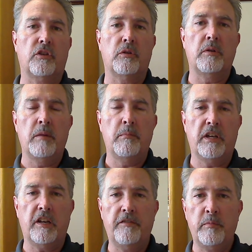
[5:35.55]
So
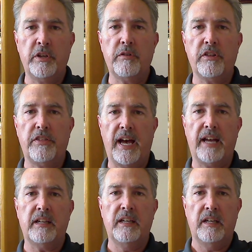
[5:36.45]
become familiar with
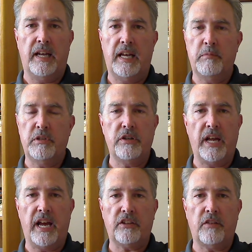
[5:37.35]
that, and be sure
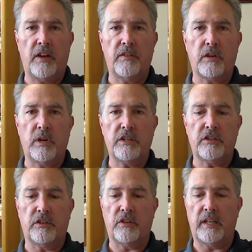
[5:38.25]
to ask if you have any questions.